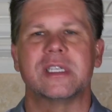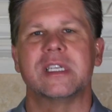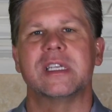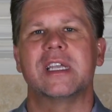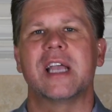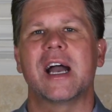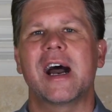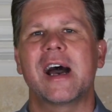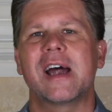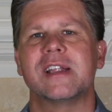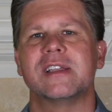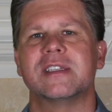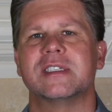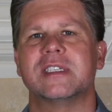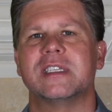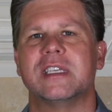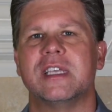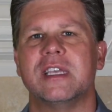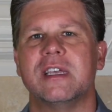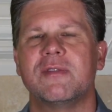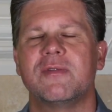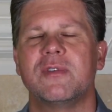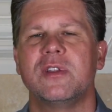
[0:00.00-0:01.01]
See, God has
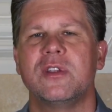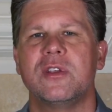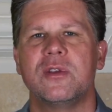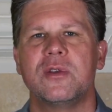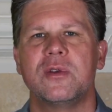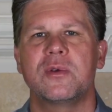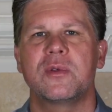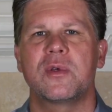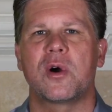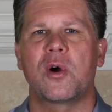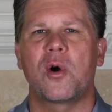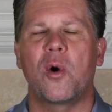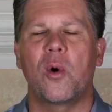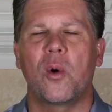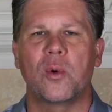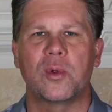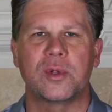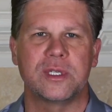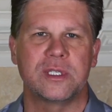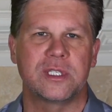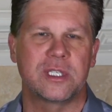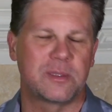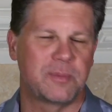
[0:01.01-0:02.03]
given you the
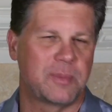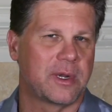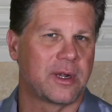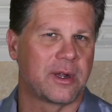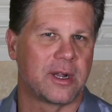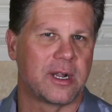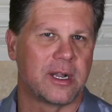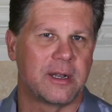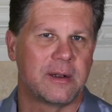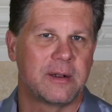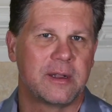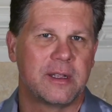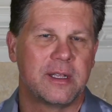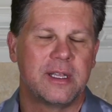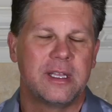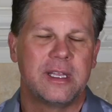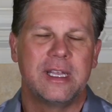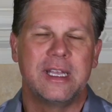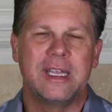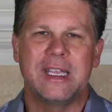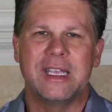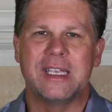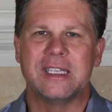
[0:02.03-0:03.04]
Holy Spirit.
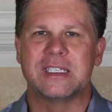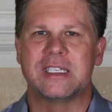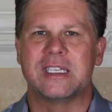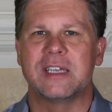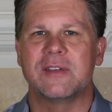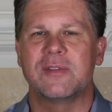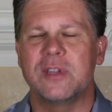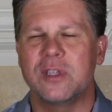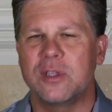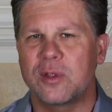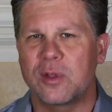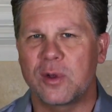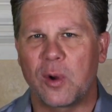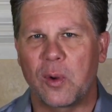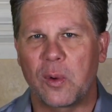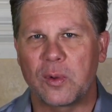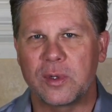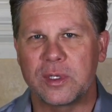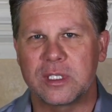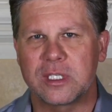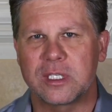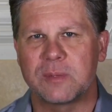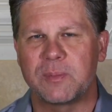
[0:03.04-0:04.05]
He's given you the
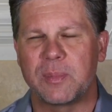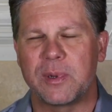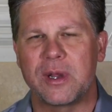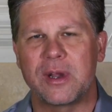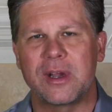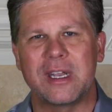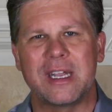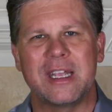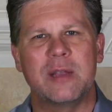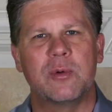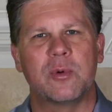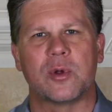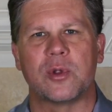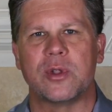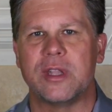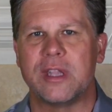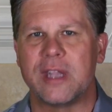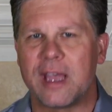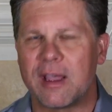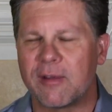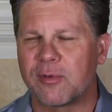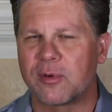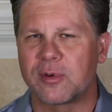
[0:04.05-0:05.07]
Holy Spirit. He will
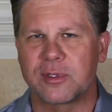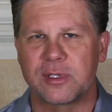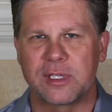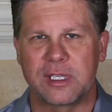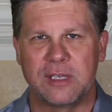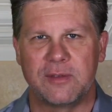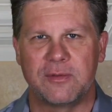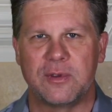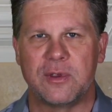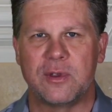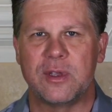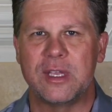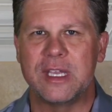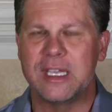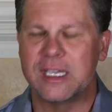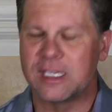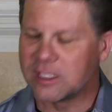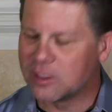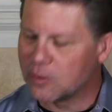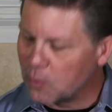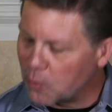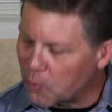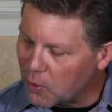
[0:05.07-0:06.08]
never leave you. He
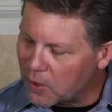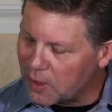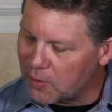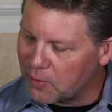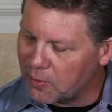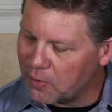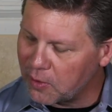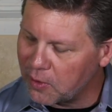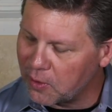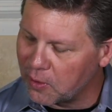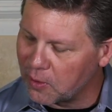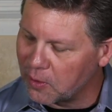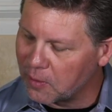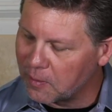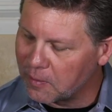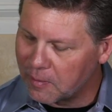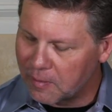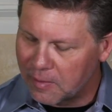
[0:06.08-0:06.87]
is with you.